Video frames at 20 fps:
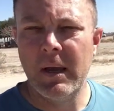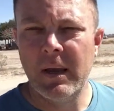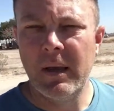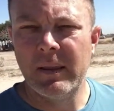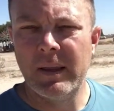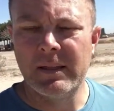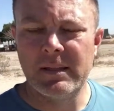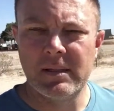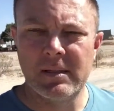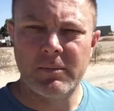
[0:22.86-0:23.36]

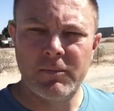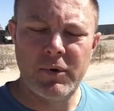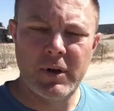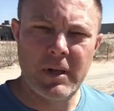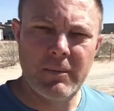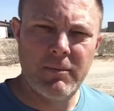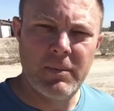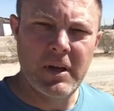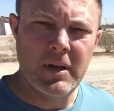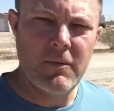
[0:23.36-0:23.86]
This is a
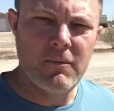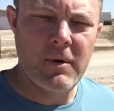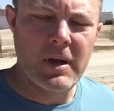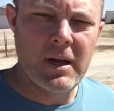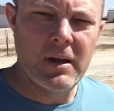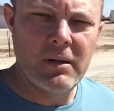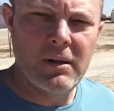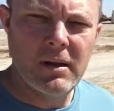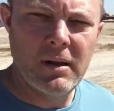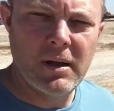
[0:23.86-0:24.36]
pretty big
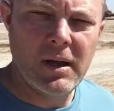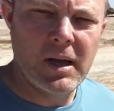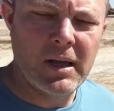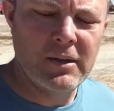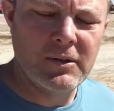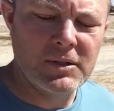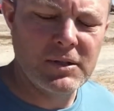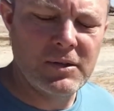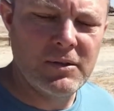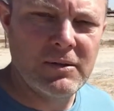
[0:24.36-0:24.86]
well.
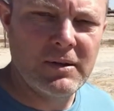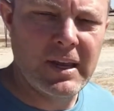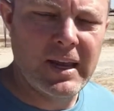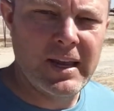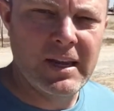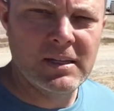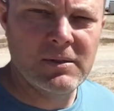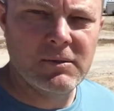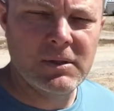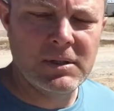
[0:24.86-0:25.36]
There's 2
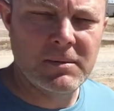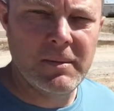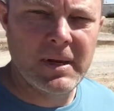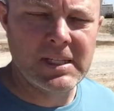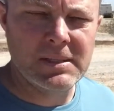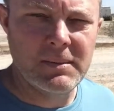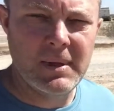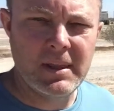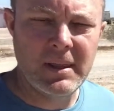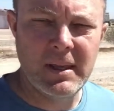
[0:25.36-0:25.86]
tanks, which
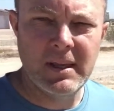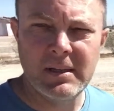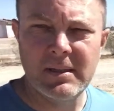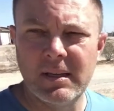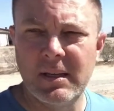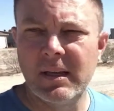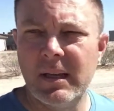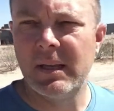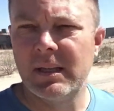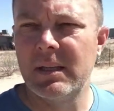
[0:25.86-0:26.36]
makes me think
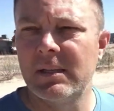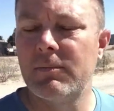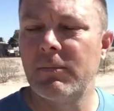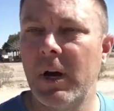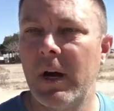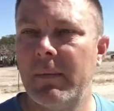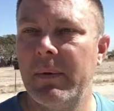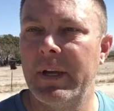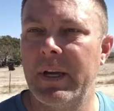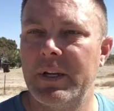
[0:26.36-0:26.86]
it is
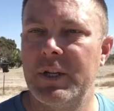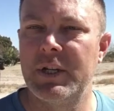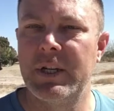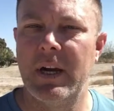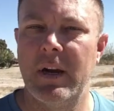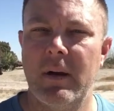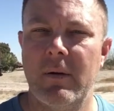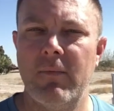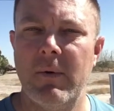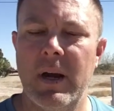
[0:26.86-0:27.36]
probably a
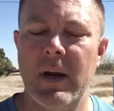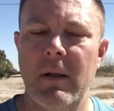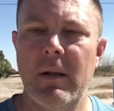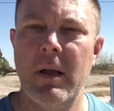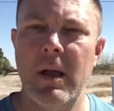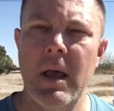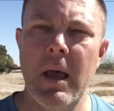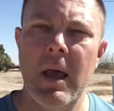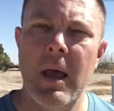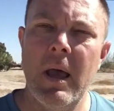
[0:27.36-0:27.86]
shared well.
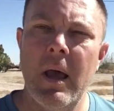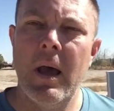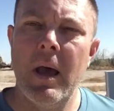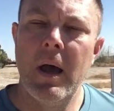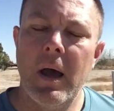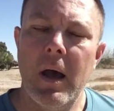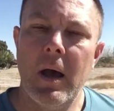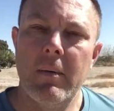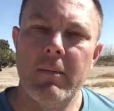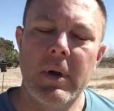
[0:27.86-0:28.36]

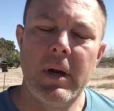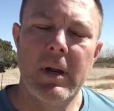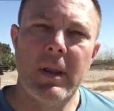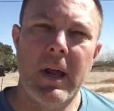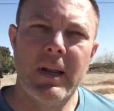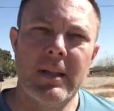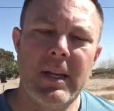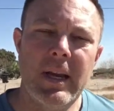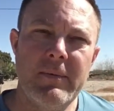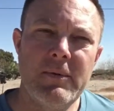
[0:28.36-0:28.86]
But a
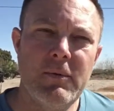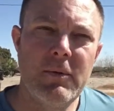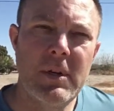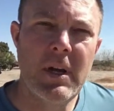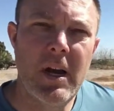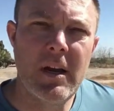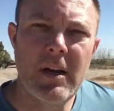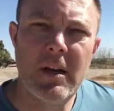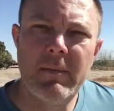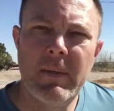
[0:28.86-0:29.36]
lot of times we're
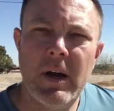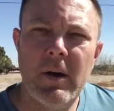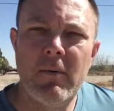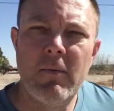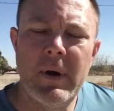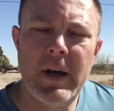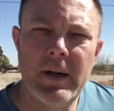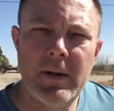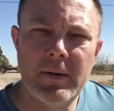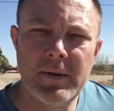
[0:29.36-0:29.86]
talking about
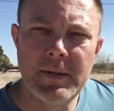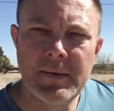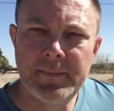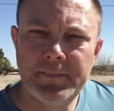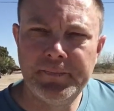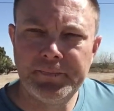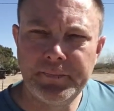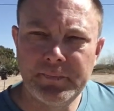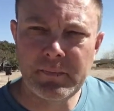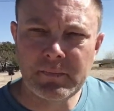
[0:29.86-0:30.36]
wells,
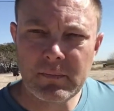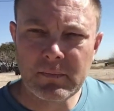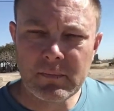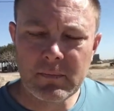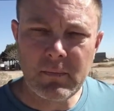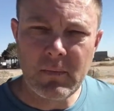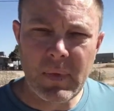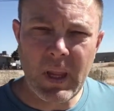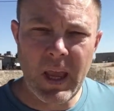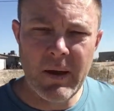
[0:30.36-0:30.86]

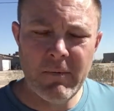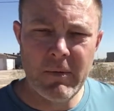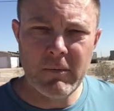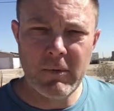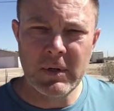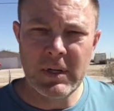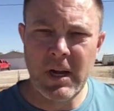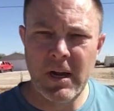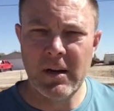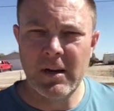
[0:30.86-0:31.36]
and when we're
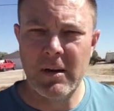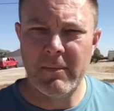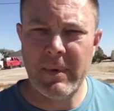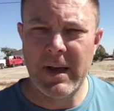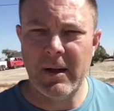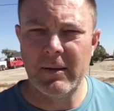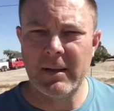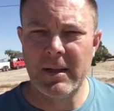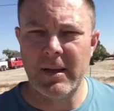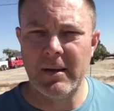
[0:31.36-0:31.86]
talking
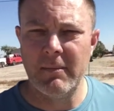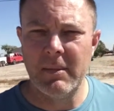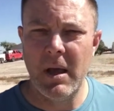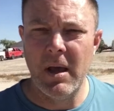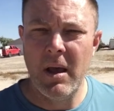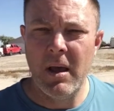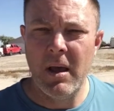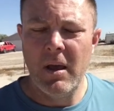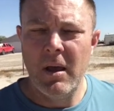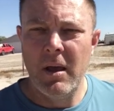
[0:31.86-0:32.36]
about them,
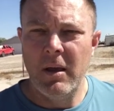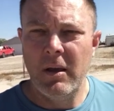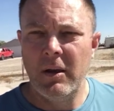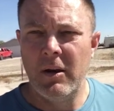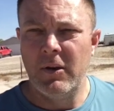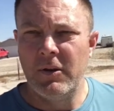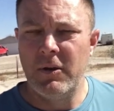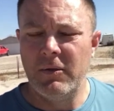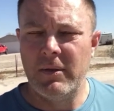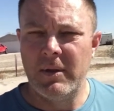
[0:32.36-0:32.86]
you
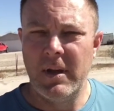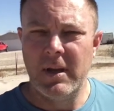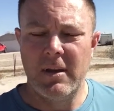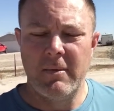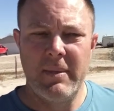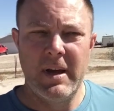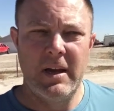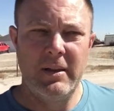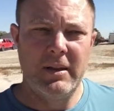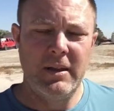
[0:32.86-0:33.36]
know, you think
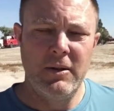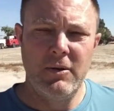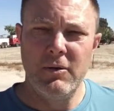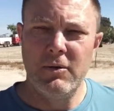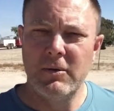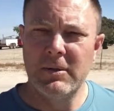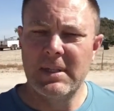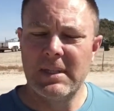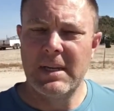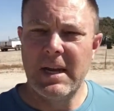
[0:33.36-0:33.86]
about the
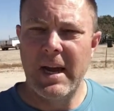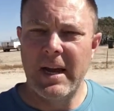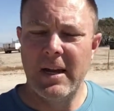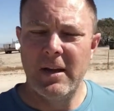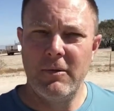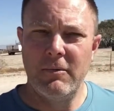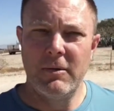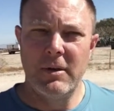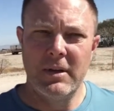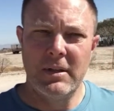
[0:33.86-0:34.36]
old
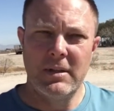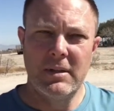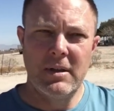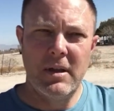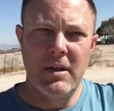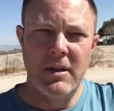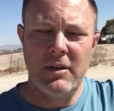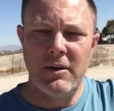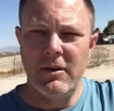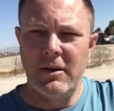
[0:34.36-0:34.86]
style where it's
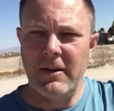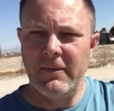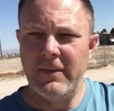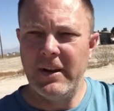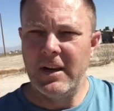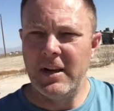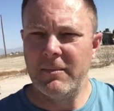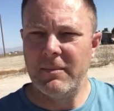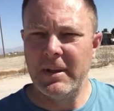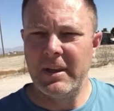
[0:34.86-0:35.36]
30
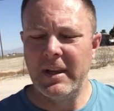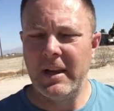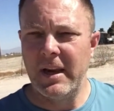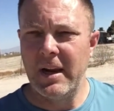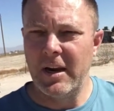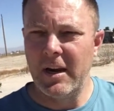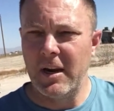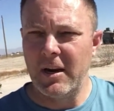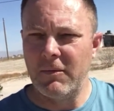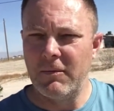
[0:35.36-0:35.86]
feet up in the
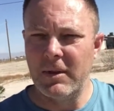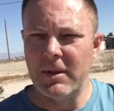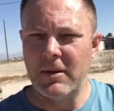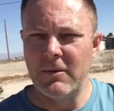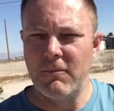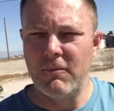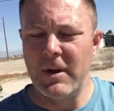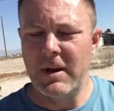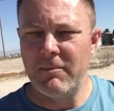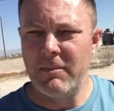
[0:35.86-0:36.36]
air with a
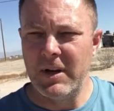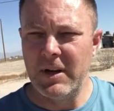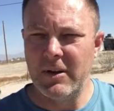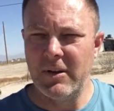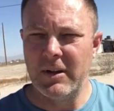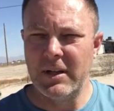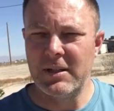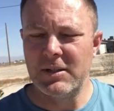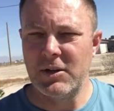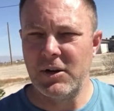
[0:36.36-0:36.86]

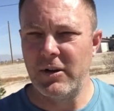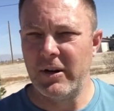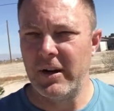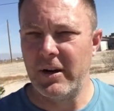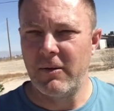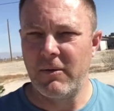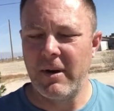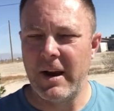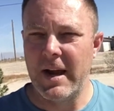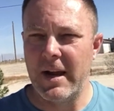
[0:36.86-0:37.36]
windmill that's turning
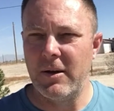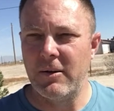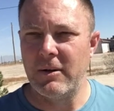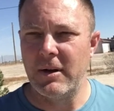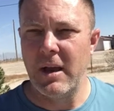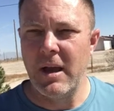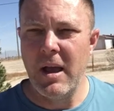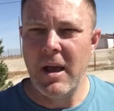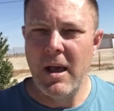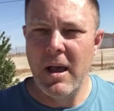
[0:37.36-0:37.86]

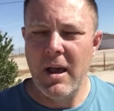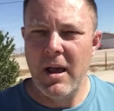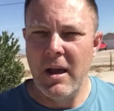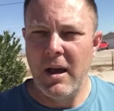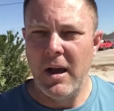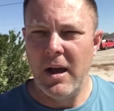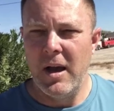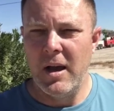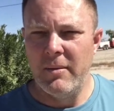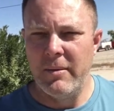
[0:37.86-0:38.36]
around,
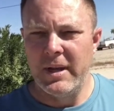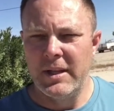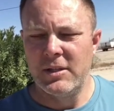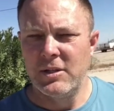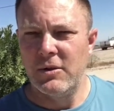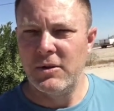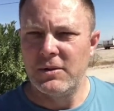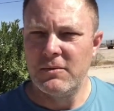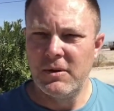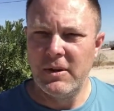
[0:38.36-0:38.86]
and
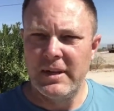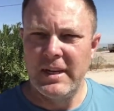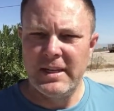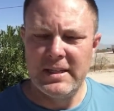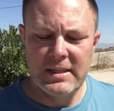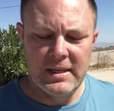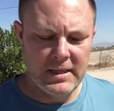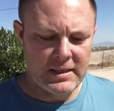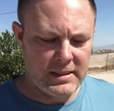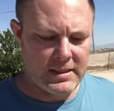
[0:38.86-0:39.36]
so it's real
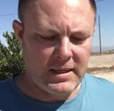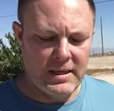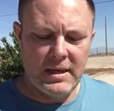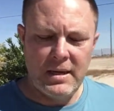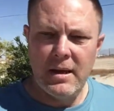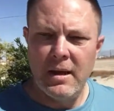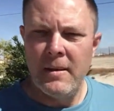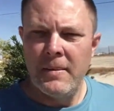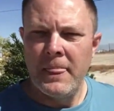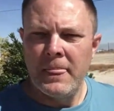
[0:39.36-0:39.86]
easy to
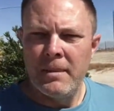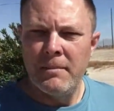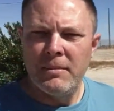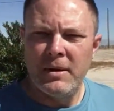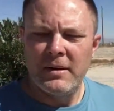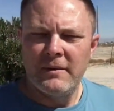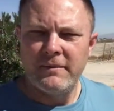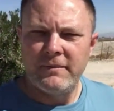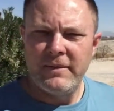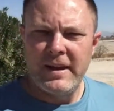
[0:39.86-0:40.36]
see.
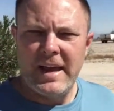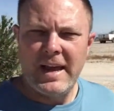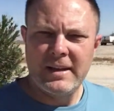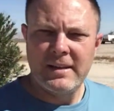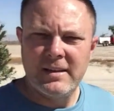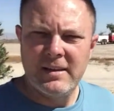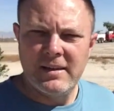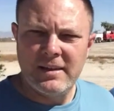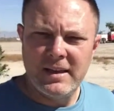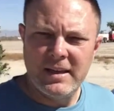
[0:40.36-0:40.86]
But in fact,
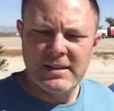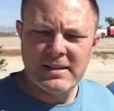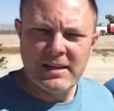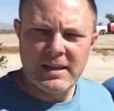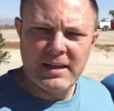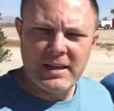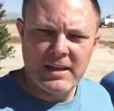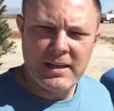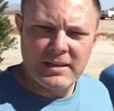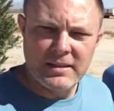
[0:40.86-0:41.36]
this
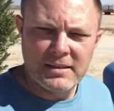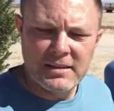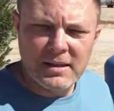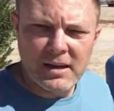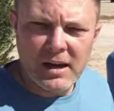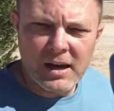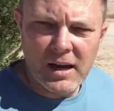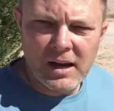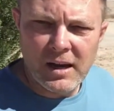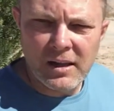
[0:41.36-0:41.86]
is
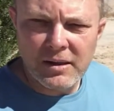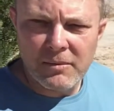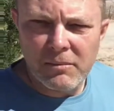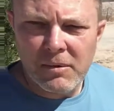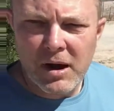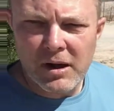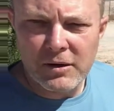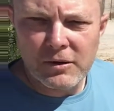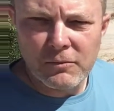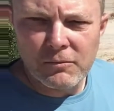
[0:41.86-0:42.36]
the
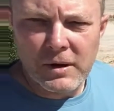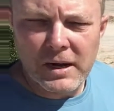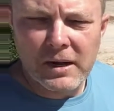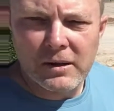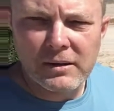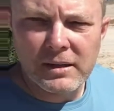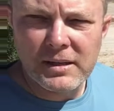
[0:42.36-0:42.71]
modern well.